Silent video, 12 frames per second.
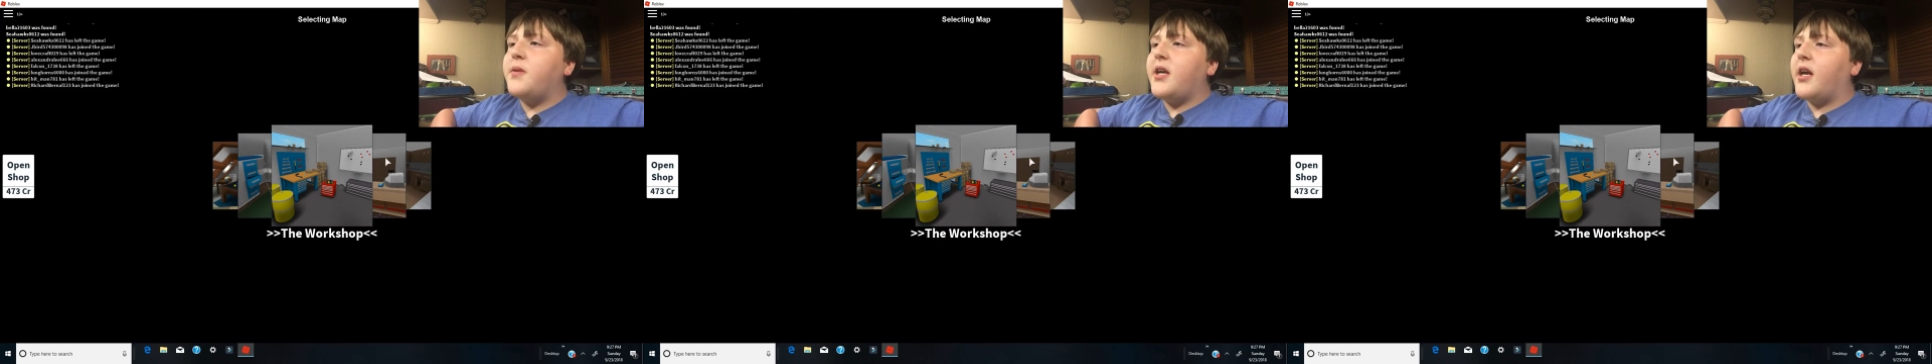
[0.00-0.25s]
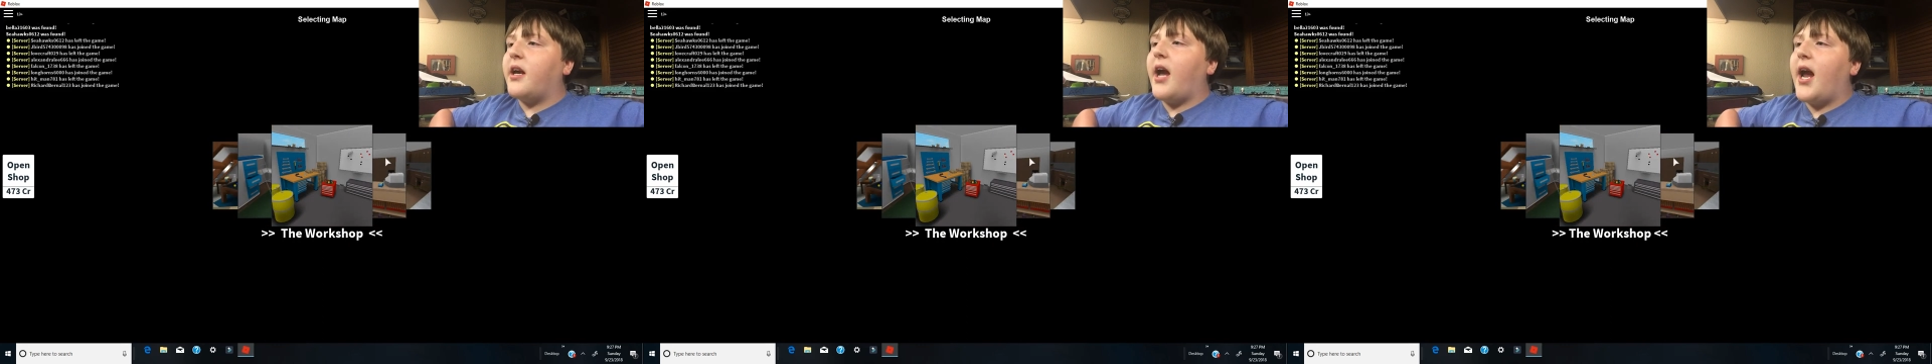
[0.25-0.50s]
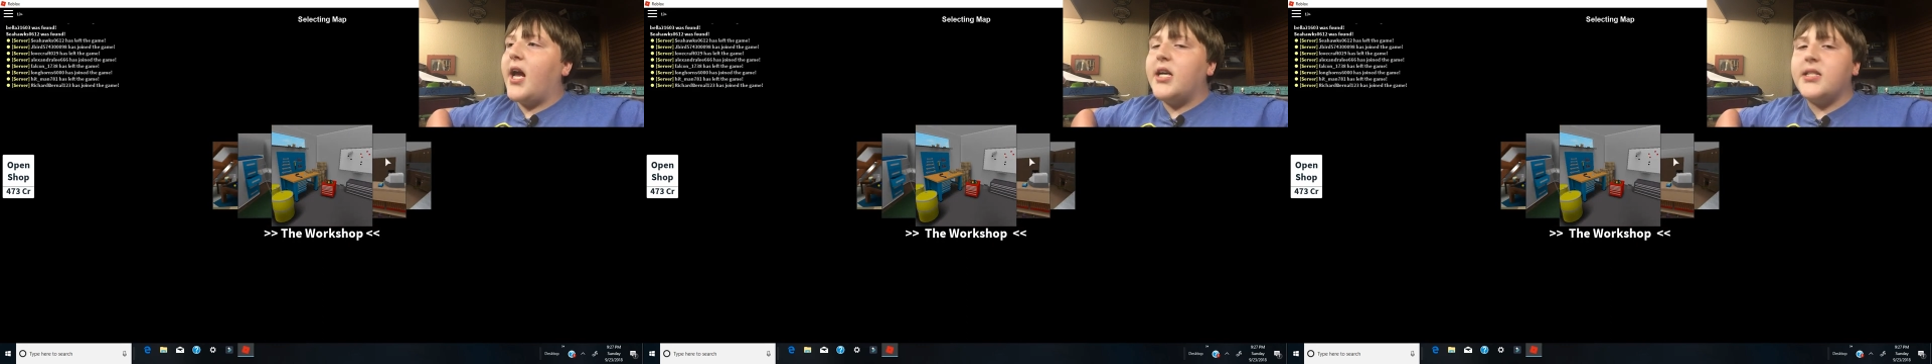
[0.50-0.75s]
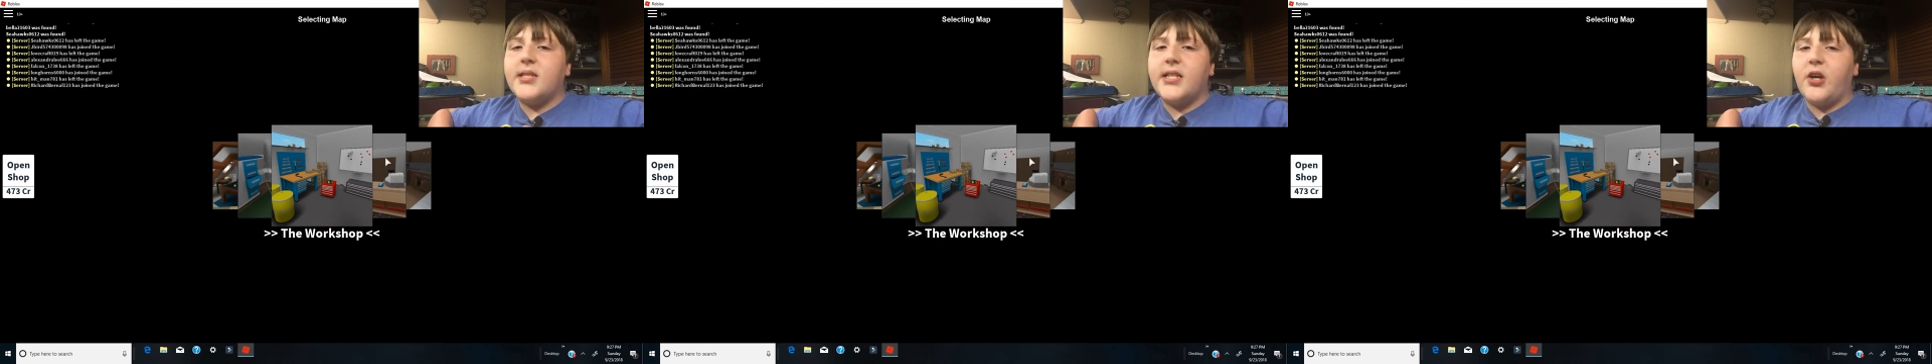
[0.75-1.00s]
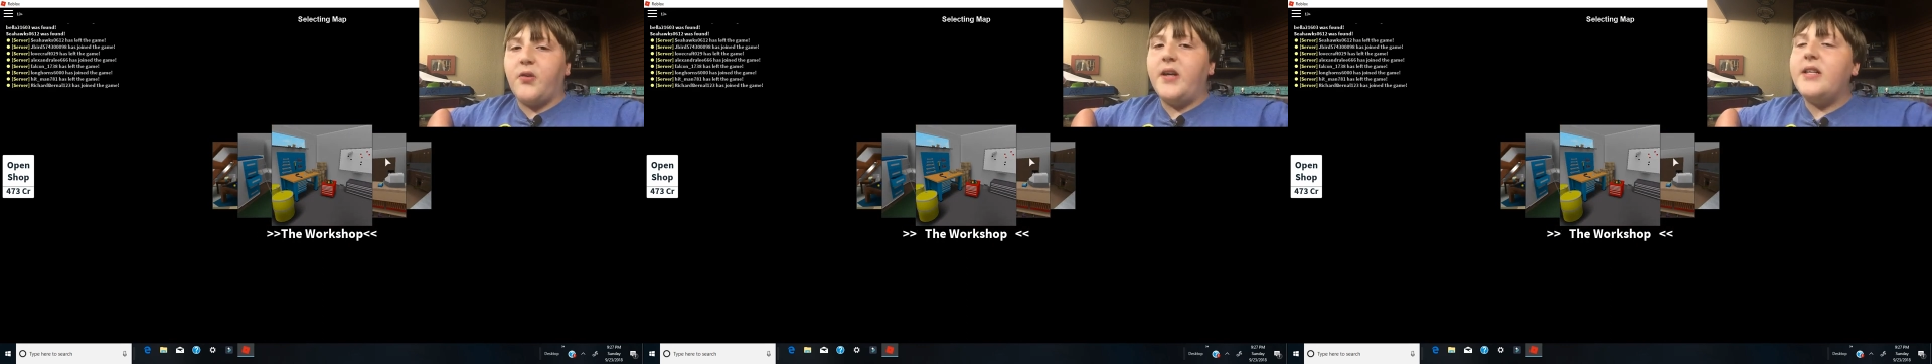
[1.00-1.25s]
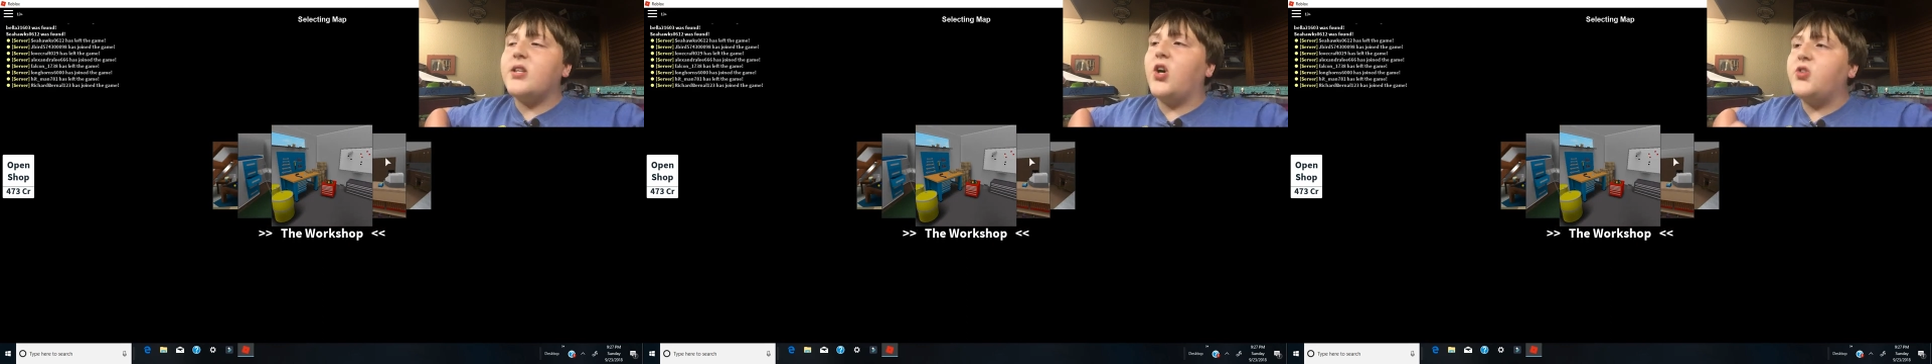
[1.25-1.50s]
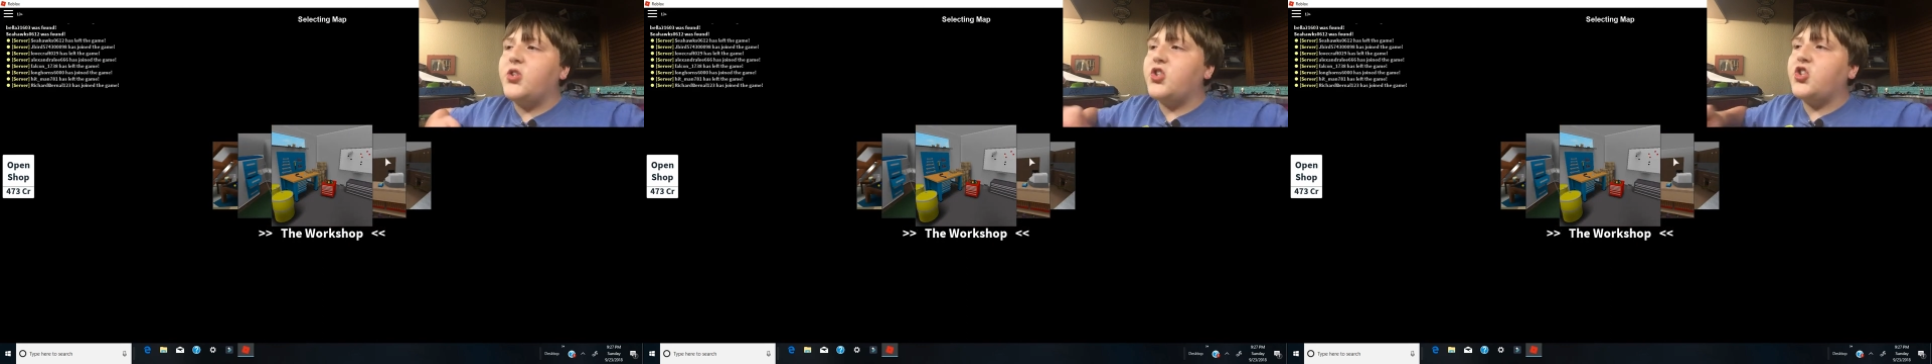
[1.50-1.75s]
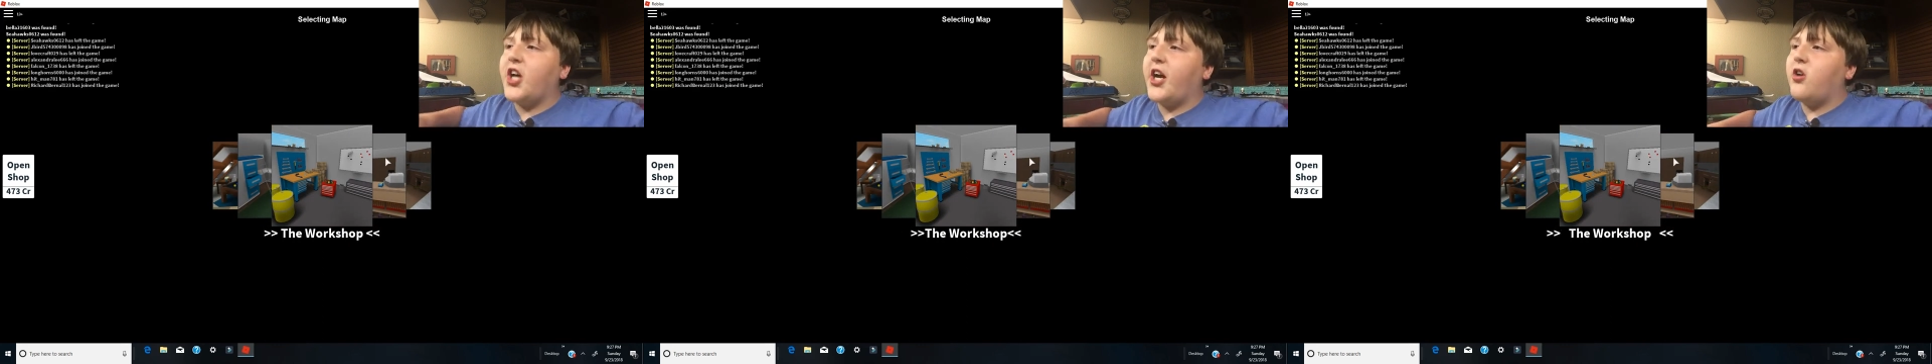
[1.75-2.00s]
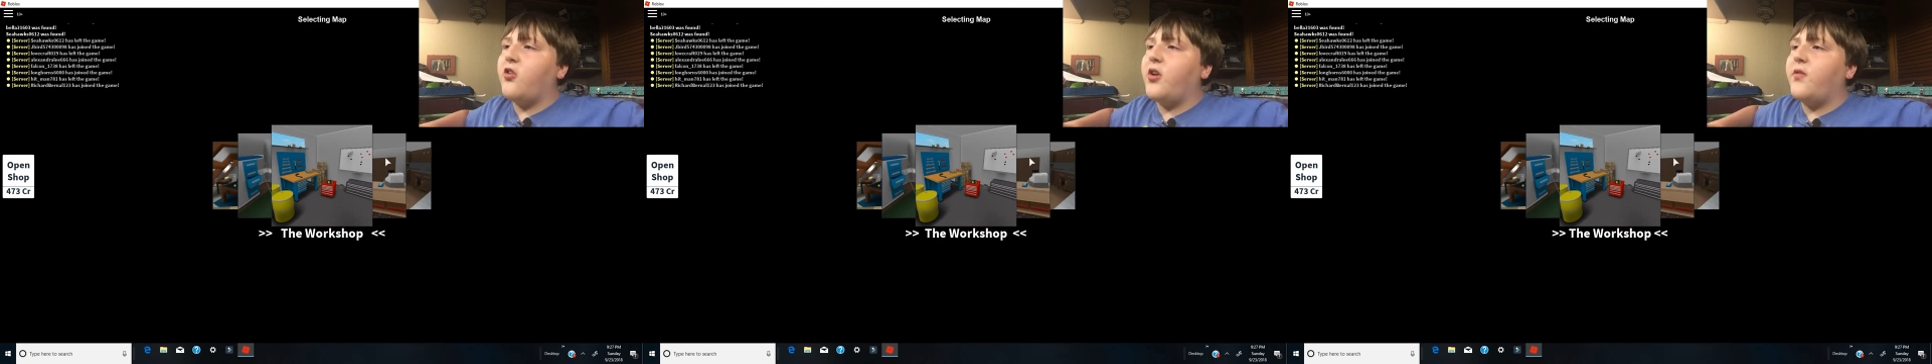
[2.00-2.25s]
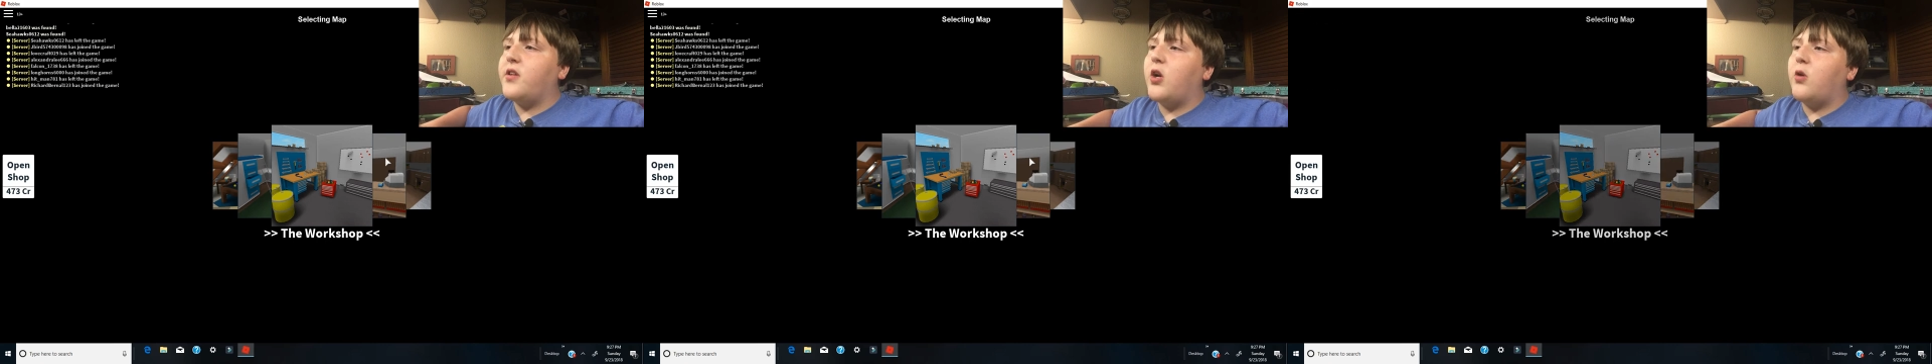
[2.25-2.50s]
being a series on this channel, even